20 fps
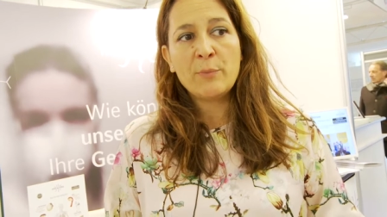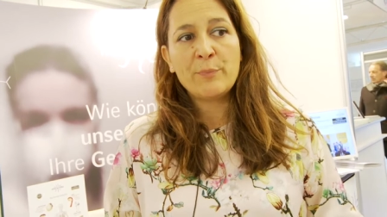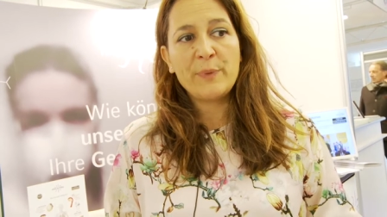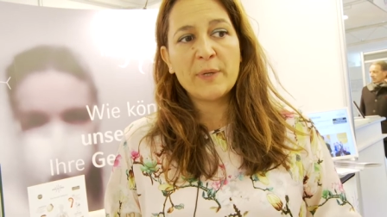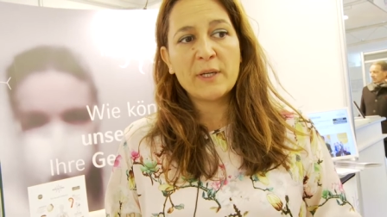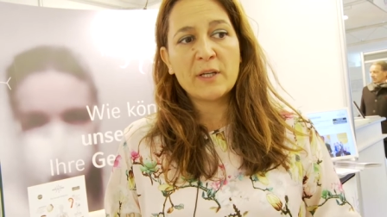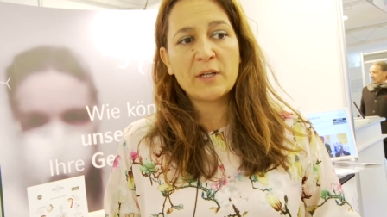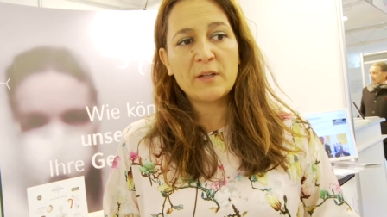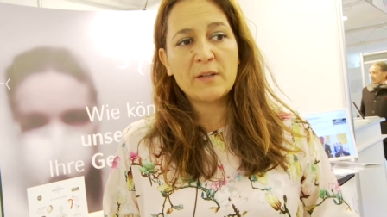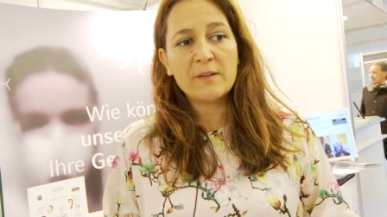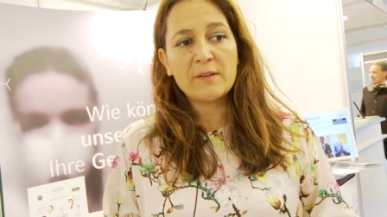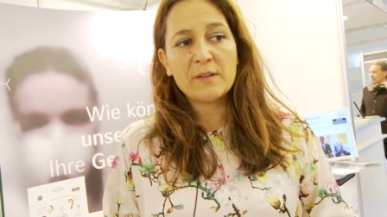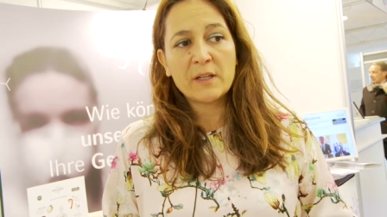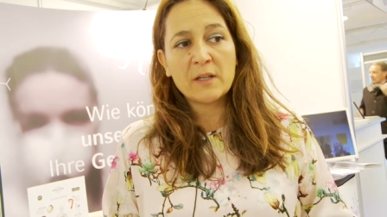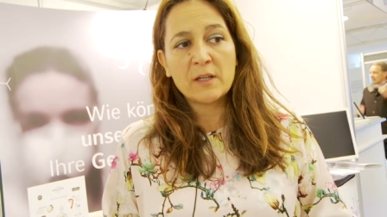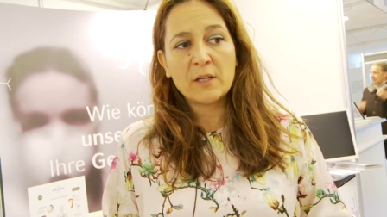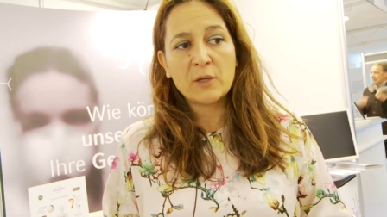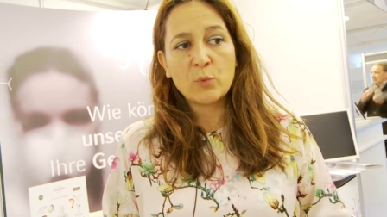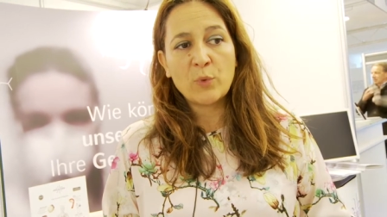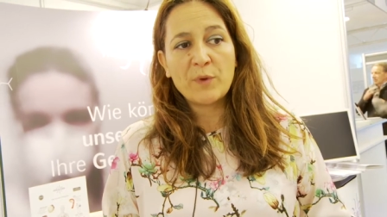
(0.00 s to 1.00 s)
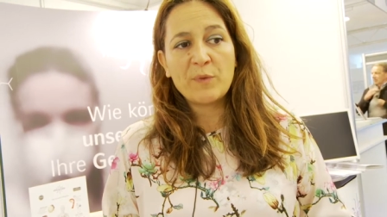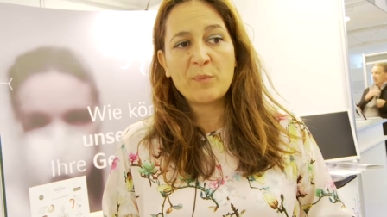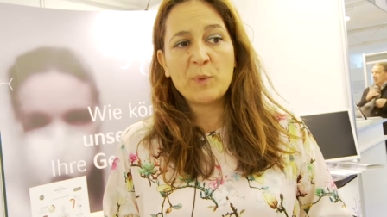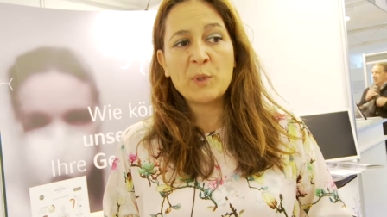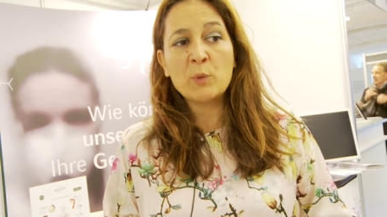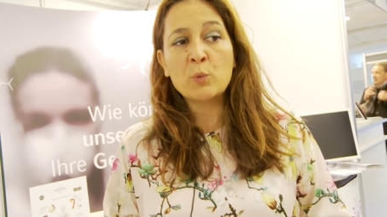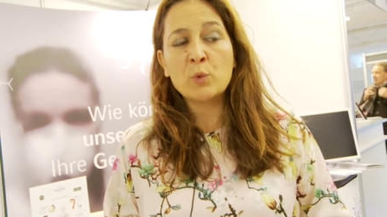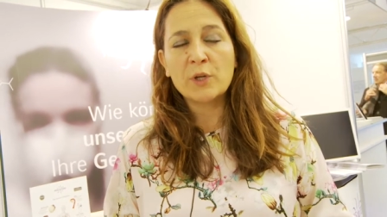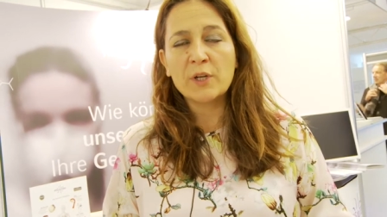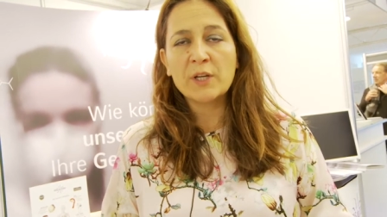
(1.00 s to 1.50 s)
because uh, we've
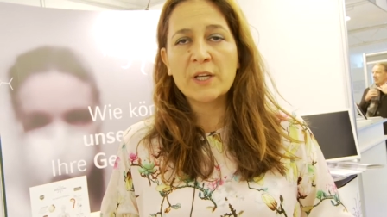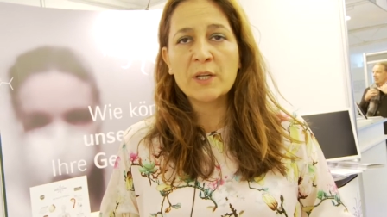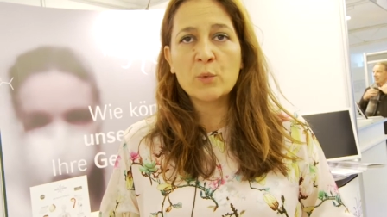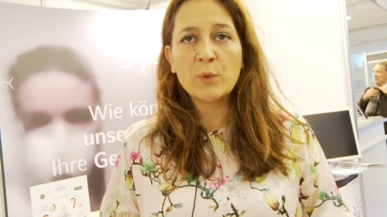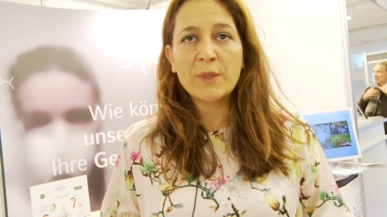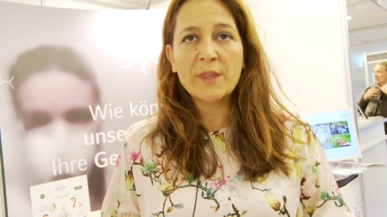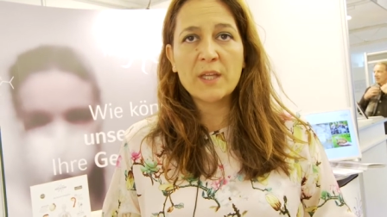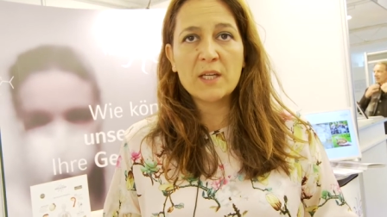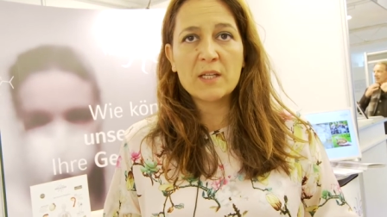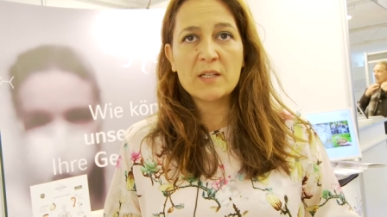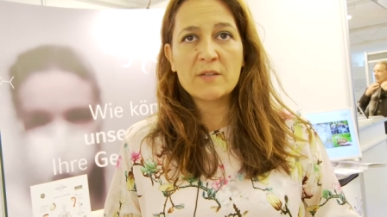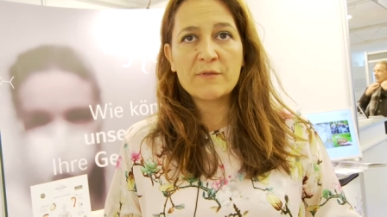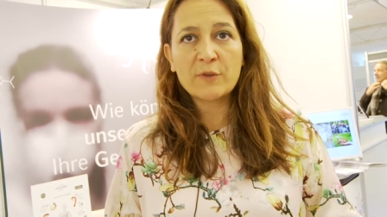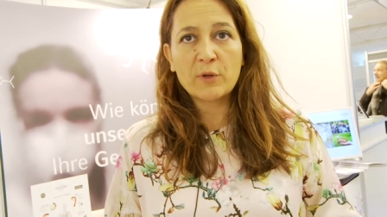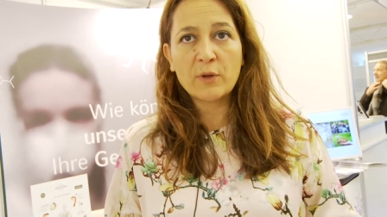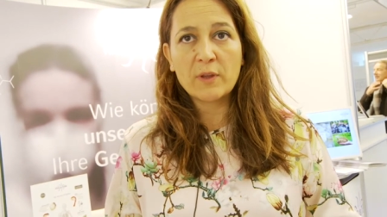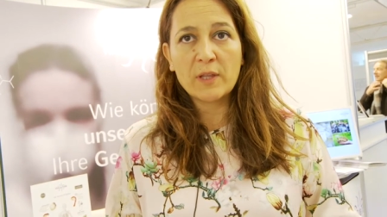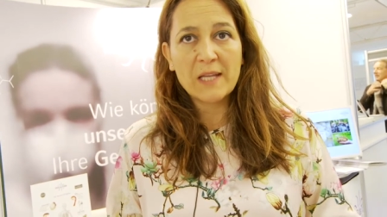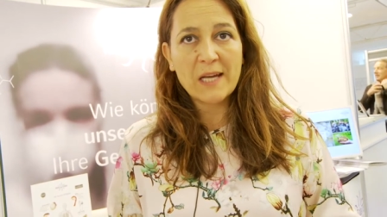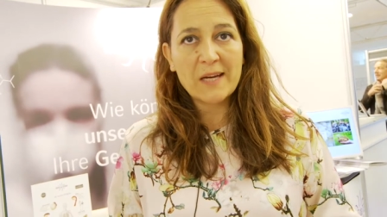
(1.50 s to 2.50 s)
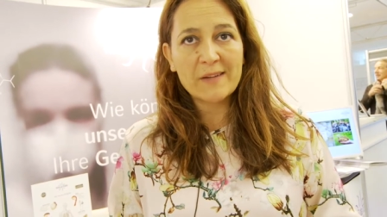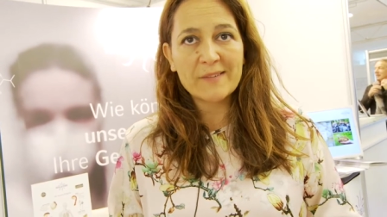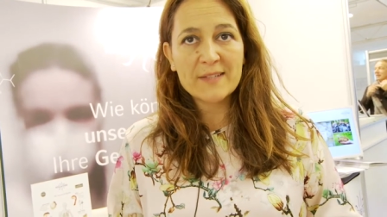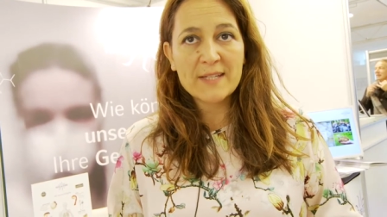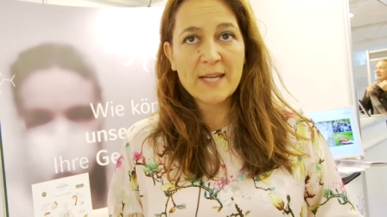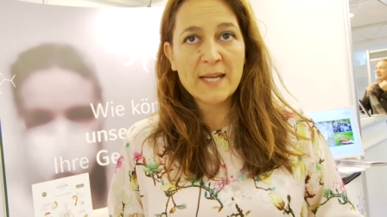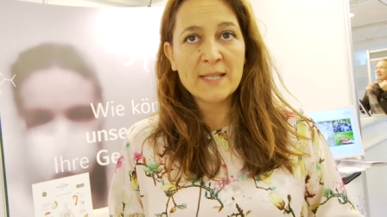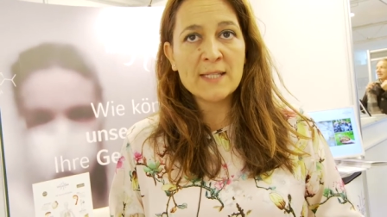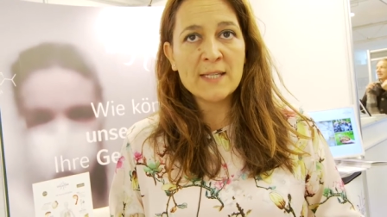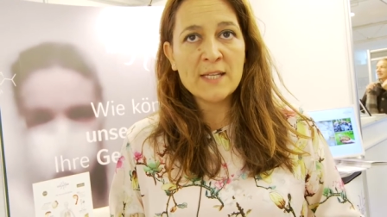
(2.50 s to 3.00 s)
been working with it for the last
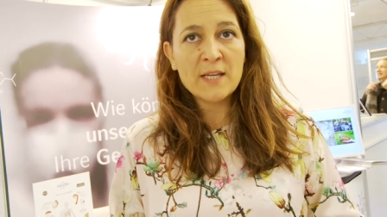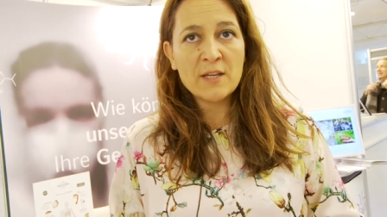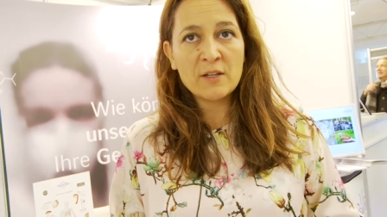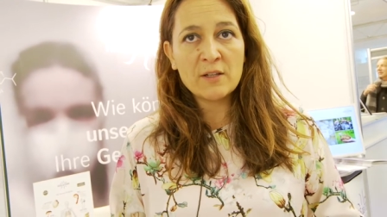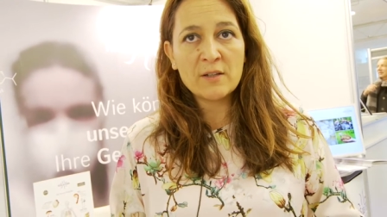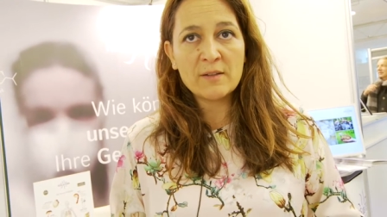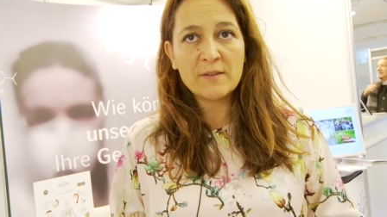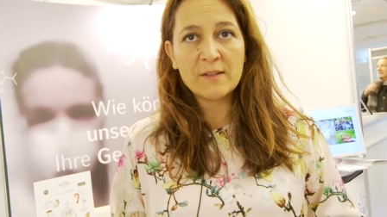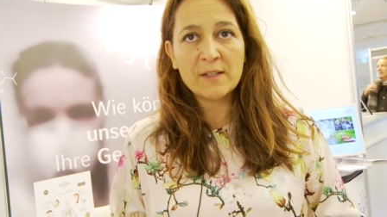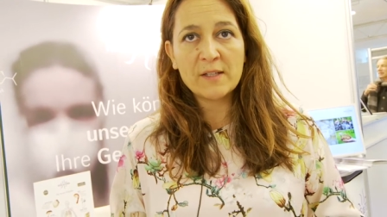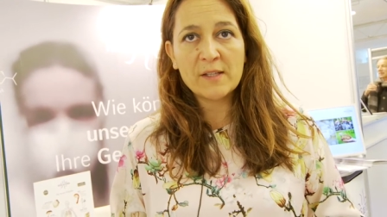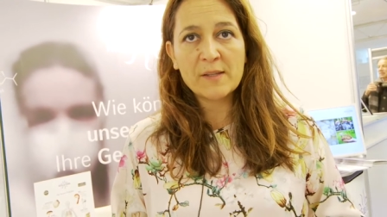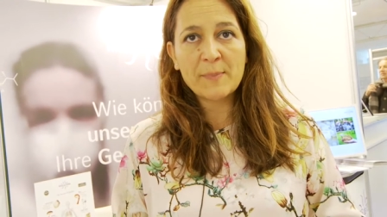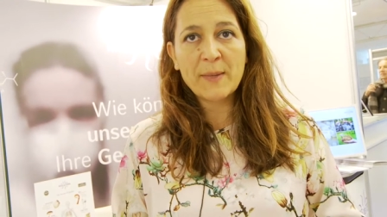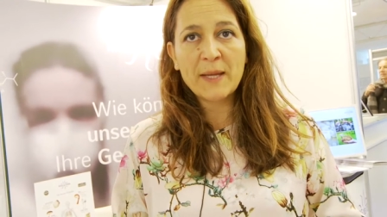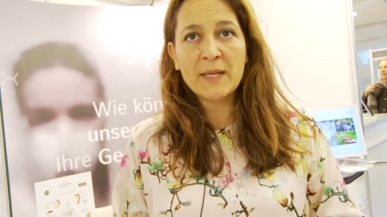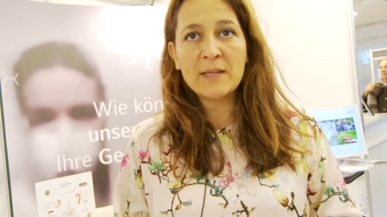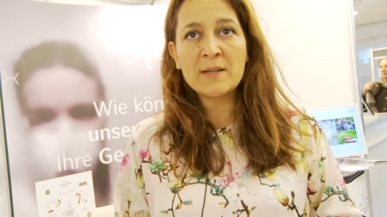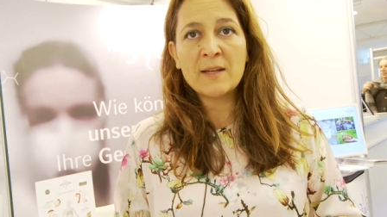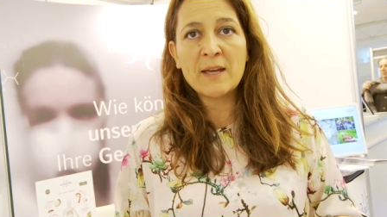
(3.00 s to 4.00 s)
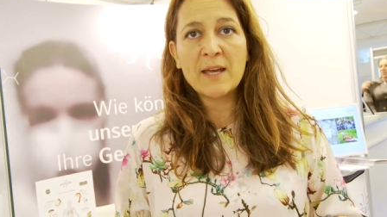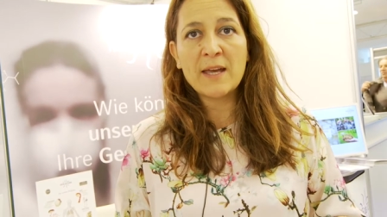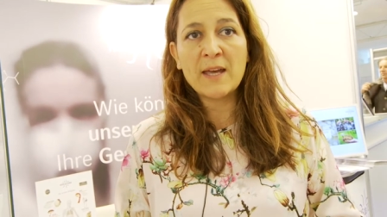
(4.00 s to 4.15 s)
ten years in Spain,